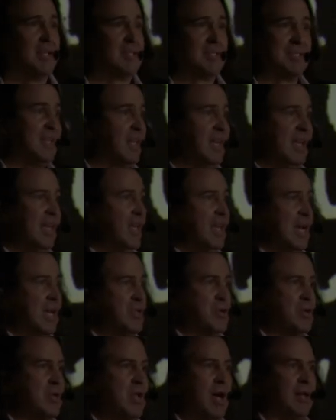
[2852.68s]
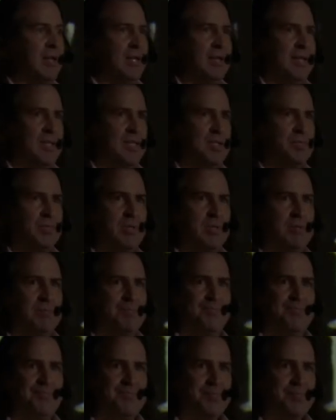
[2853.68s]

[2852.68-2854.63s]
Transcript: cost, and you're not an expert.